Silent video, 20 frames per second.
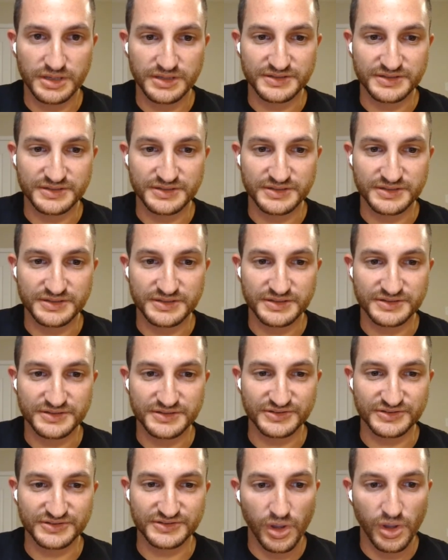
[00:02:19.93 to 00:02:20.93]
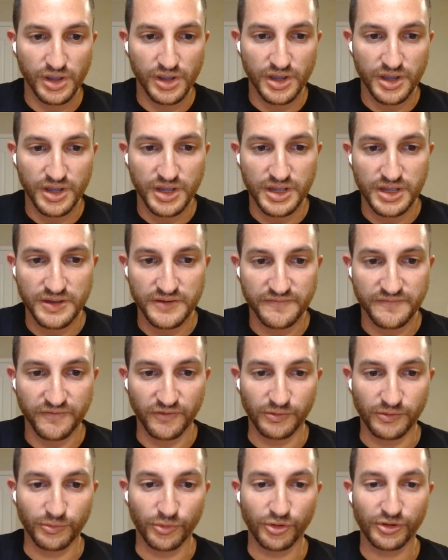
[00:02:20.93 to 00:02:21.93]
So for
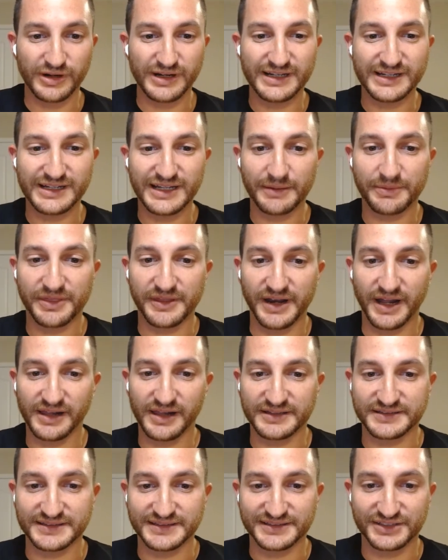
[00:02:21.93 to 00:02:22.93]
more in-depth analysis,